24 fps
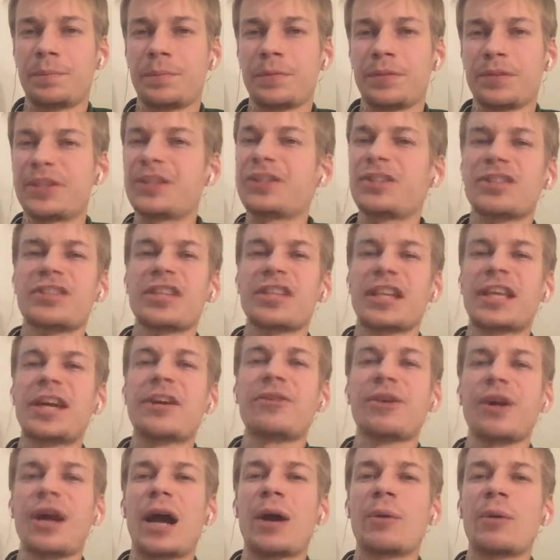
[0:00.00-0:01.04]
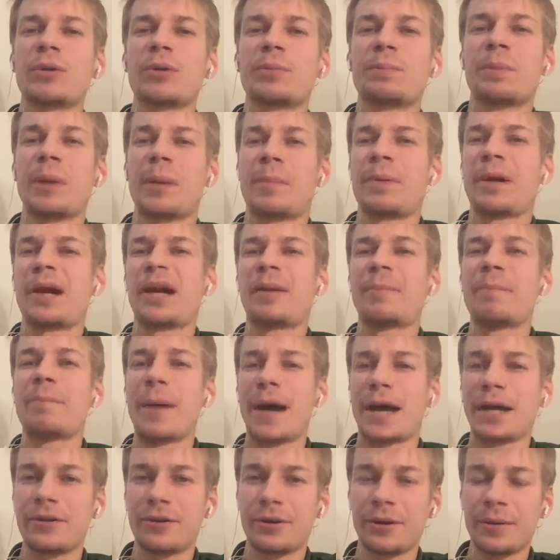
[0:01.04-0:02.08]
this is an area I would prepare
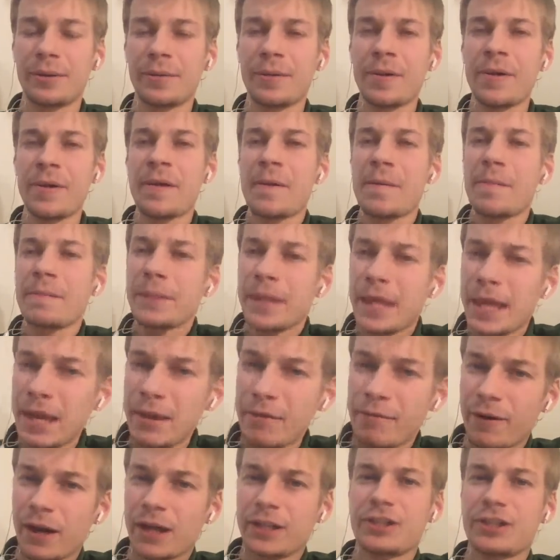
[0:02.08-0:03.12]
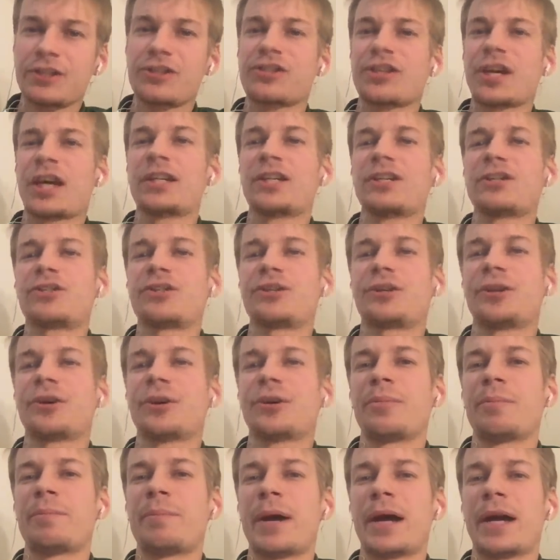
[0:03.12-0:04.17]
better if I decided to
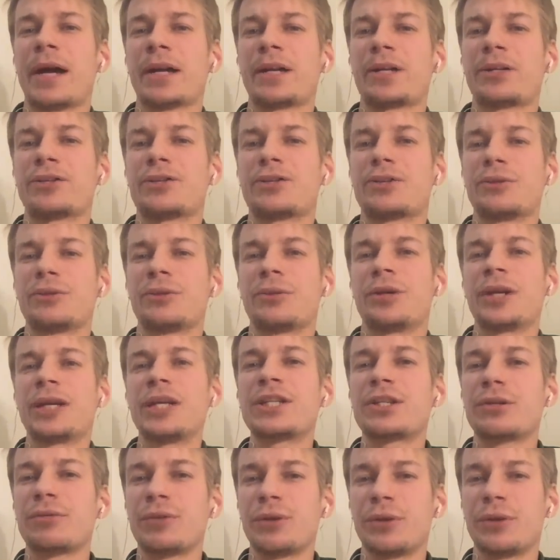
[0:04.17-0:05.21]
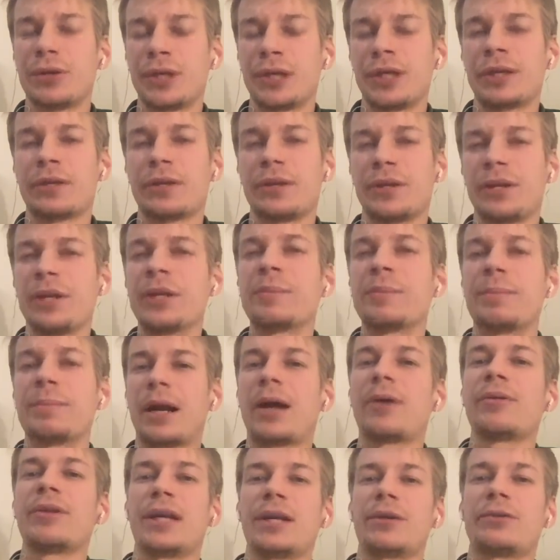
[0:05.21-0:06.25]
go back to interviewing in
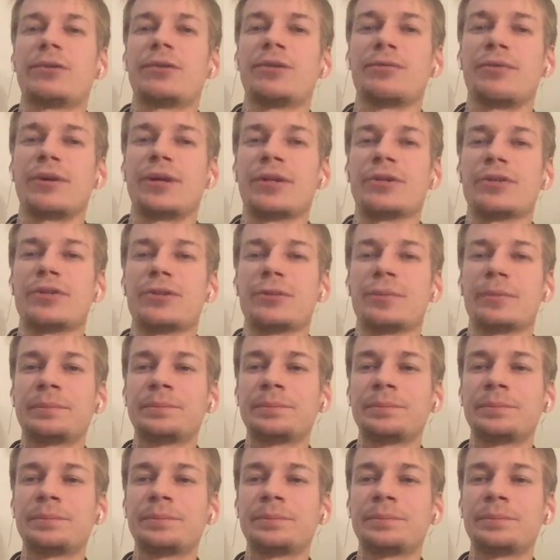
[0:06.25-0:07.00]
private equity funds.